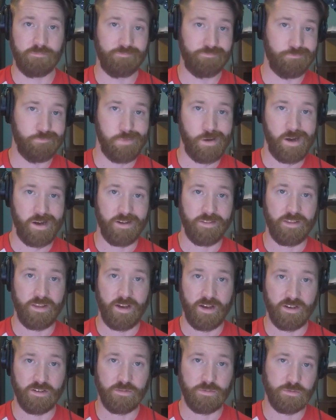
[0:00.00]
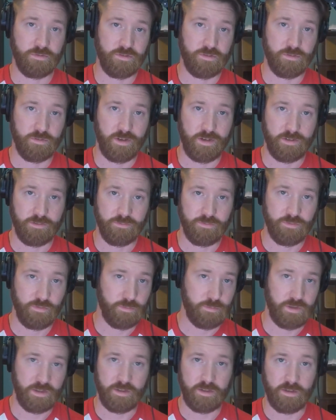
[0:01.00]
buy the actual terrain from
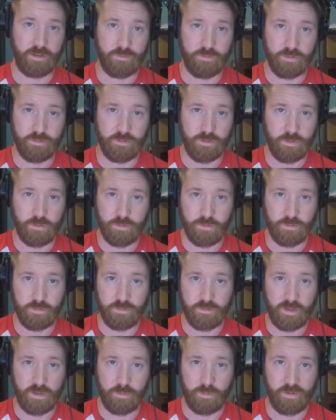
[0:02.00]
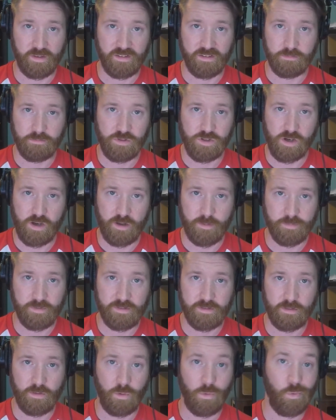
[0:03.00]
any of your local gaming
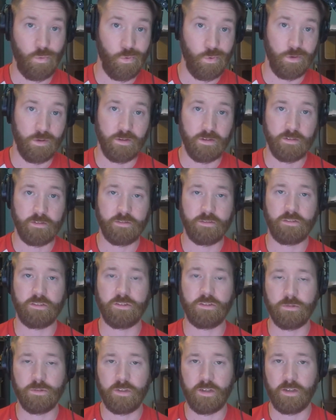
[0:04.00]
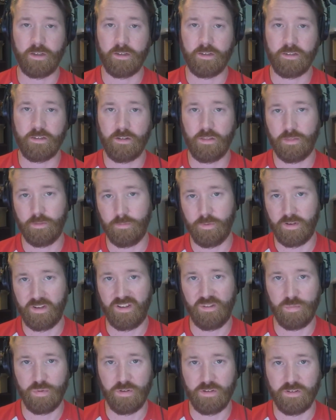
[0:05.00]
shops, or you can
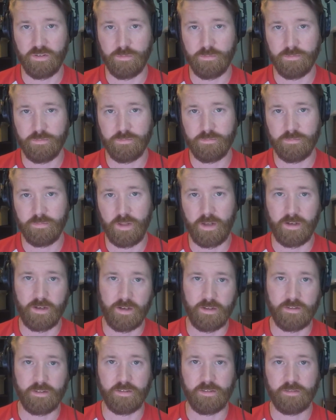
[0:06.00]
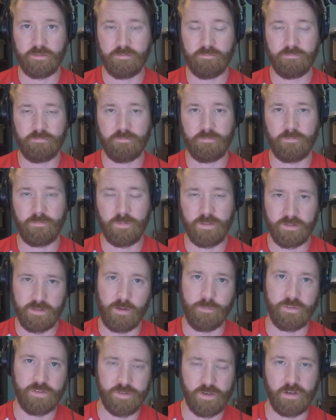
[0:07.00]
3D print them like I did, because
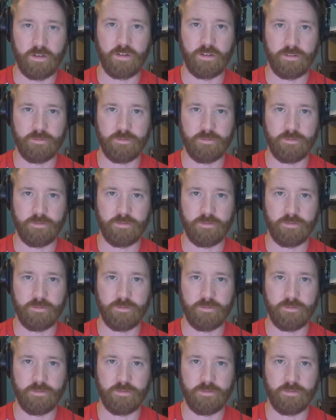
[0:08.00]
I'm a sucker.